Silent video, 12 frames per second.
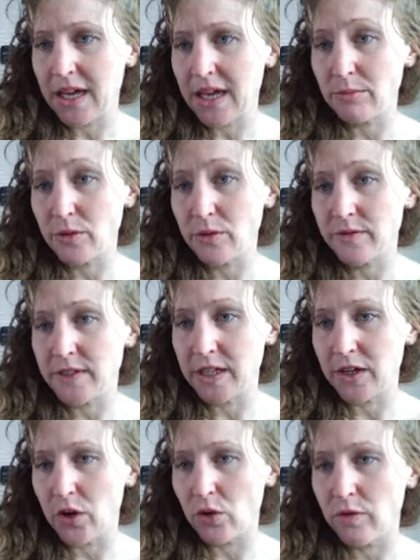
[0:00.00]
moved it
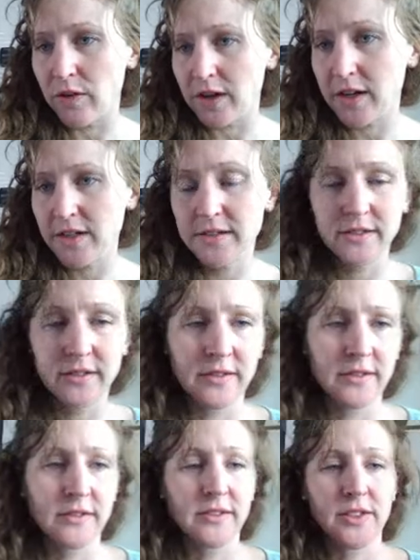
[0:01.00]
over.
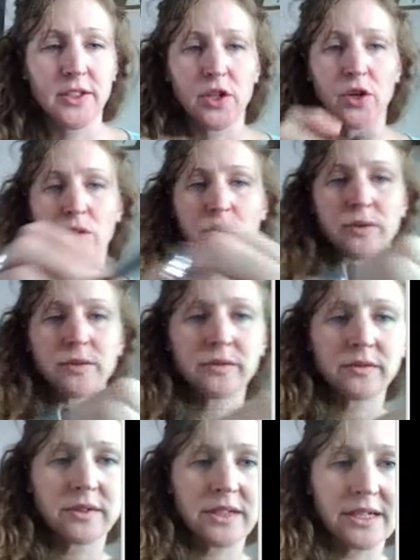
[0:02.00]
So
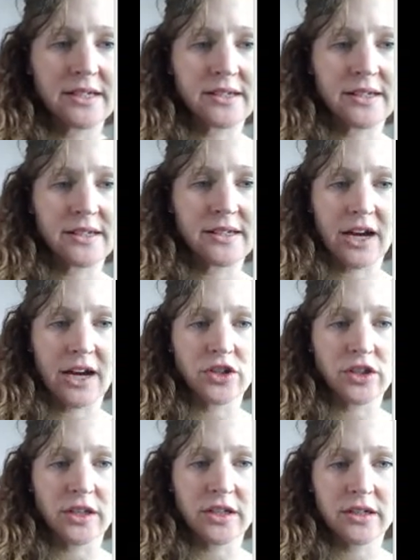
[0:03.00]
this
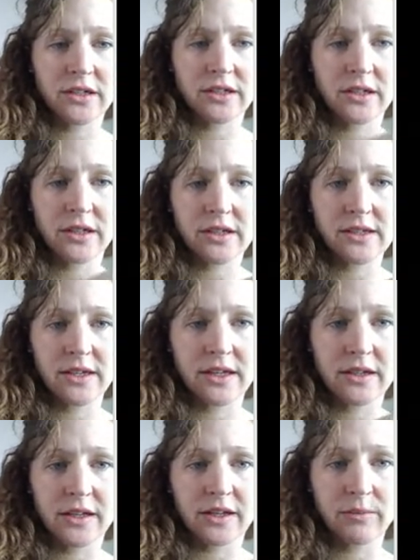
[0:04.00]
actually is
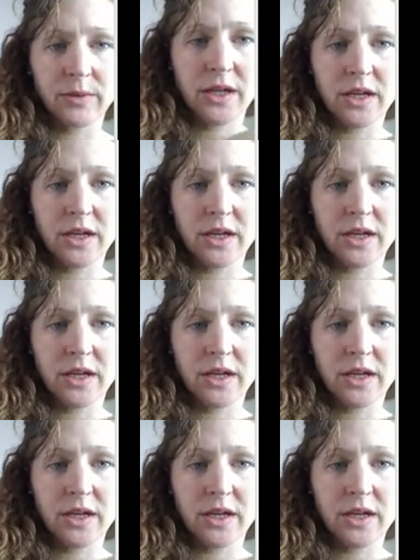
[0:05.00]
helium.